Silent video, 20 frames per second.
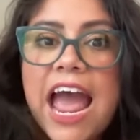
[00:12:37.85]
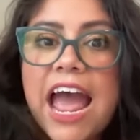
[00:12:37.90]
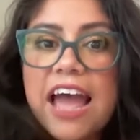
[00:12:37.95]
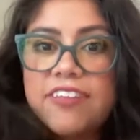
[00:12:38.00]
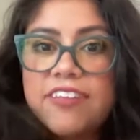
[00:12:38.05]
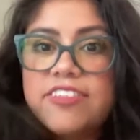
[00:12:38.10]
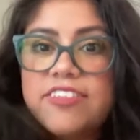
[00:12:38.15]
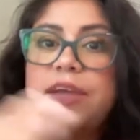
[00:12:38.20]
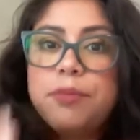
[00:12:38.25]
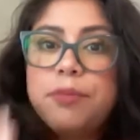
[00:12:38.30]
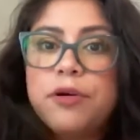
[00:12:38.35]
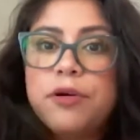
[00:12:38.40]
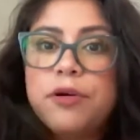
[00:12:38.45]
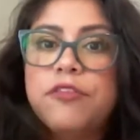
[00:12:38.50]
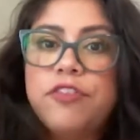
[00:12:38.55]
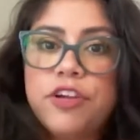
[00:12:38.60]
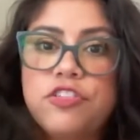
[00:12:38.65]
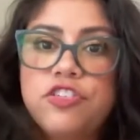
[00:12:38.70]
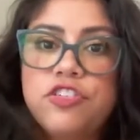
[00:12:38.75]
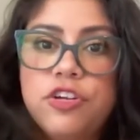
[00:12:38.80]
as a
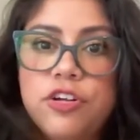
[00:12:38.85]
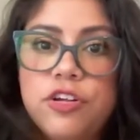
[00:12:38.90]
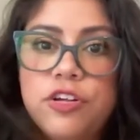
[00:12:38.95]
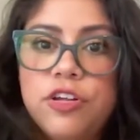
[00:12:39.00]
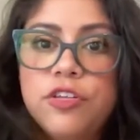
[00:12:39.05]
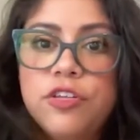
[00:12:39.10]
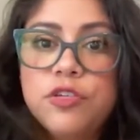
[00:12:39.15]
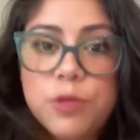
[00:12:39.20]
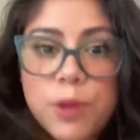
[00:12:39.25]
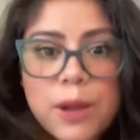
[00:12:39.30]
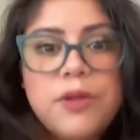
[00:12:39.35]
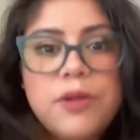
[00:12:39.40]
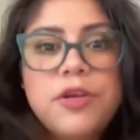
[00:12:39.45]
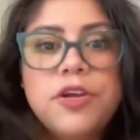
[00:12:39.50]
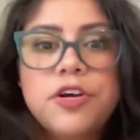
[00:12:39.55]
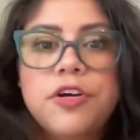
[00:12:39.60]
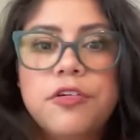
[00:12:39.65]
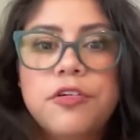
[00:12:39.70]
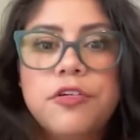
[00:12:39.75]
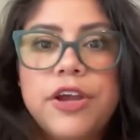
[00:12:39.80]
professional throughout
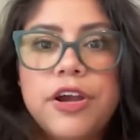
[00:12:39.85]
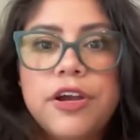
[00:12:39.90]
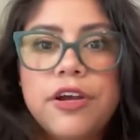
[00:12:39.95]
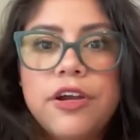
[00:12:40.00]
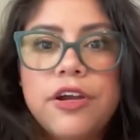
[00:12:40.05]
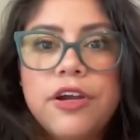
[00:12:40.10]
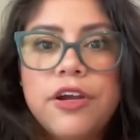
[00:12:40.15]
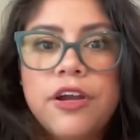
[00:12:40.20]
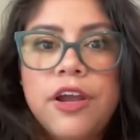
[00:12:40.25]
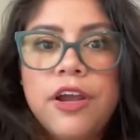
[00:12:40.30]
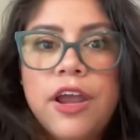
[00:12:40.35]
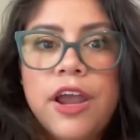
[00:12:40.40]
your career.